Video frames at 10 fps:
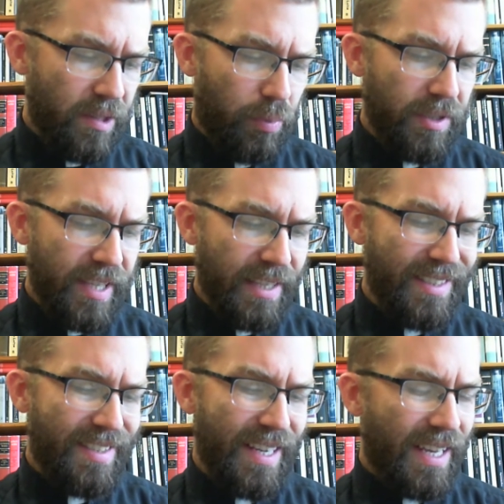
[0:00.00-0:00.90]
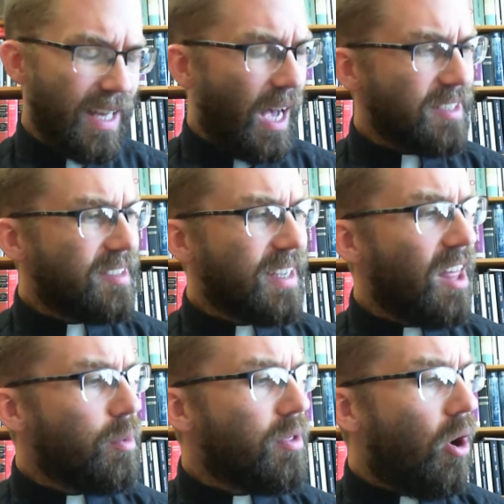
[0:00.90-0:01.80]
is presented to us
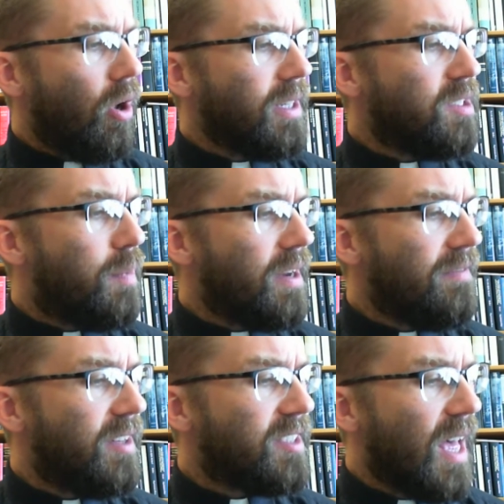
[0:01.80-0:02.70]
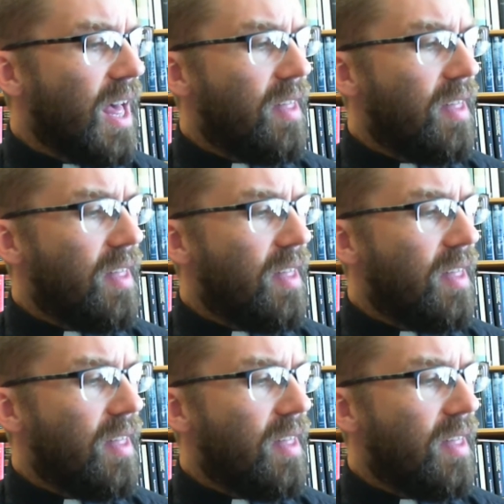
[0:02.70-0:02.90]
together with all his benefits